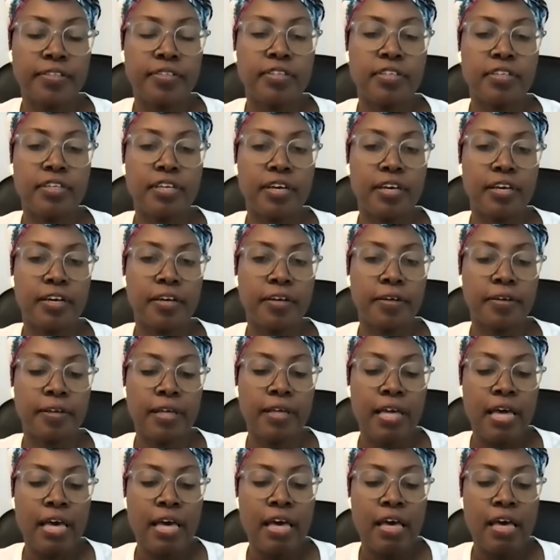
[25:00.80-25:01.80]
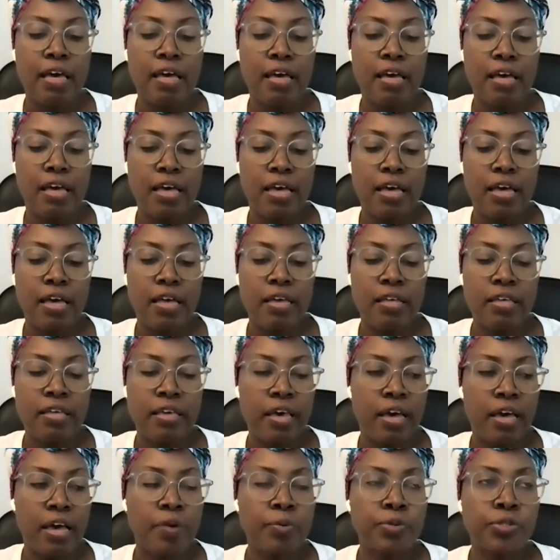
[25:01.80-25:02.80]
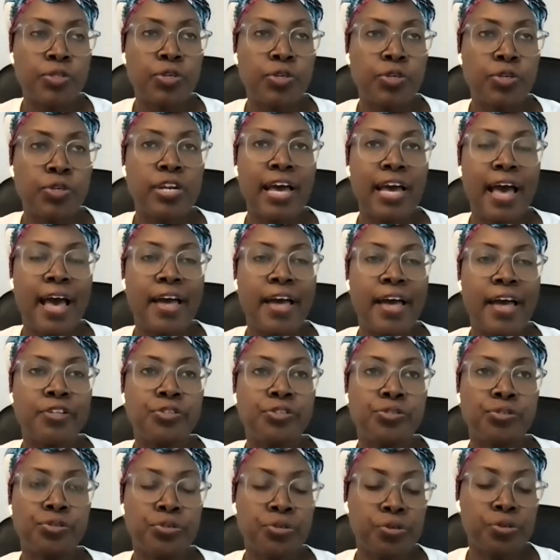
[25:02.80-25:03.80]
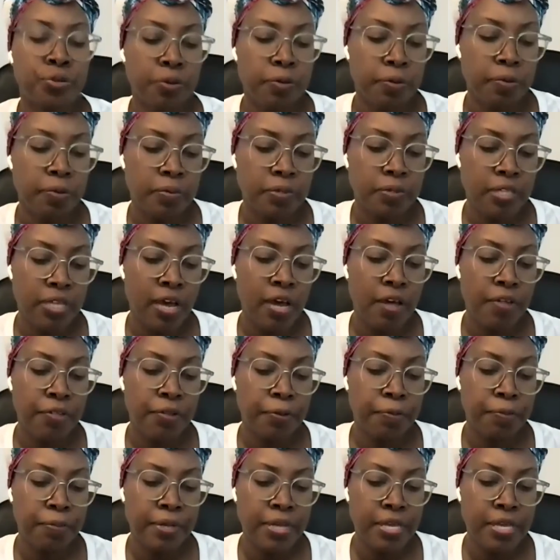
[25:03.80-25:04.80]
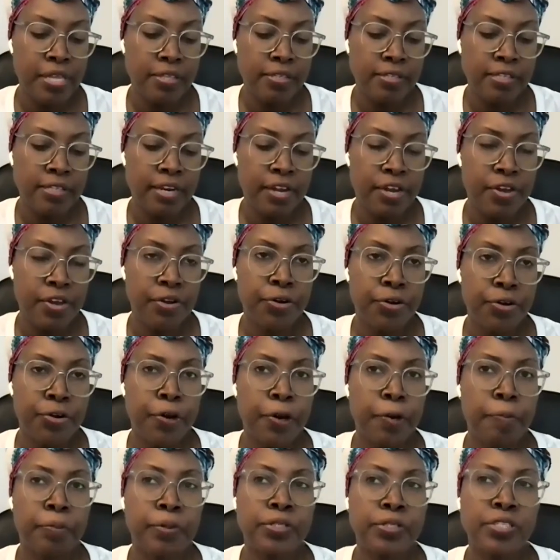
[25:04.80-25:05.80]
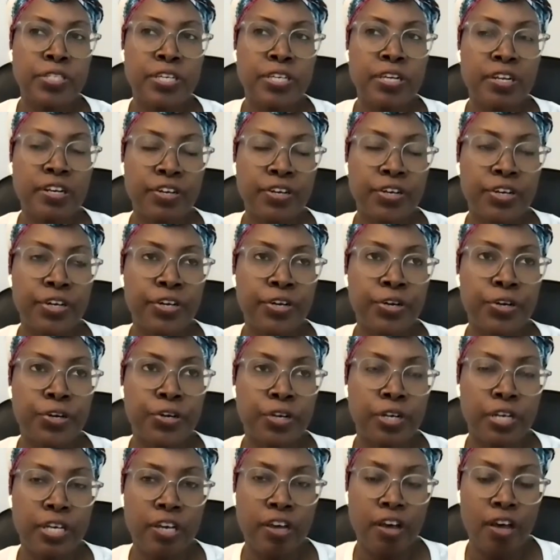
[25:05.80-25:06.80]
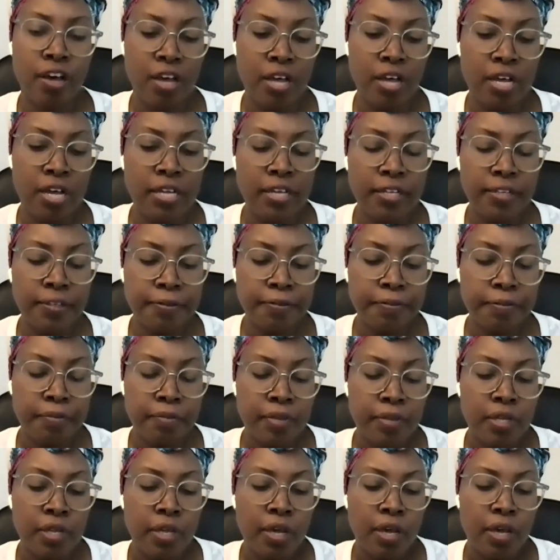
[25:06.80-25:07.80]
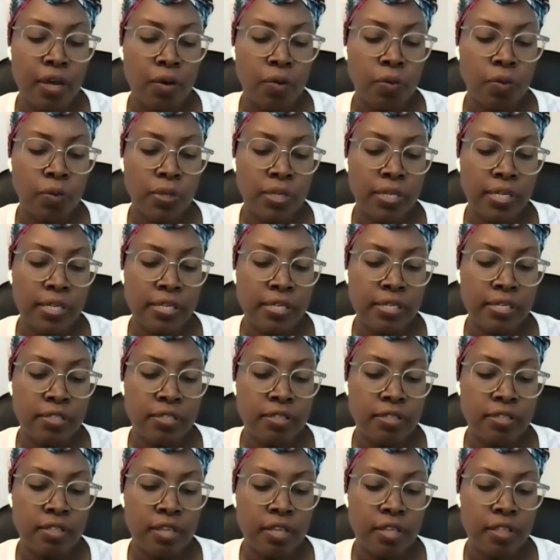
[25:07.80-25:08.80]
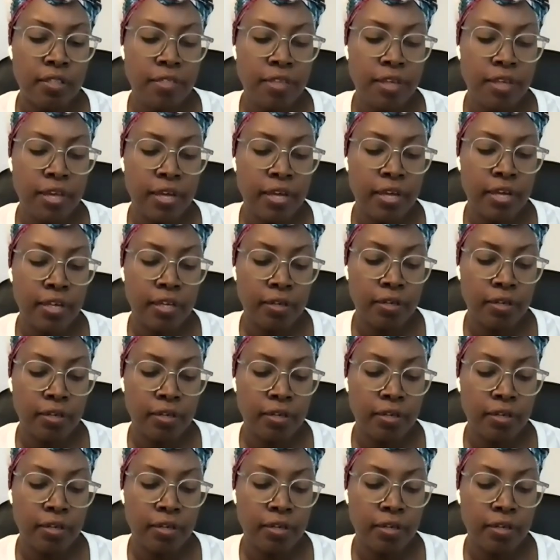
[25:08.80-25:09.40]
Yeah. Um, yeah, I was going to add too the other piece that I heard particularly early on was the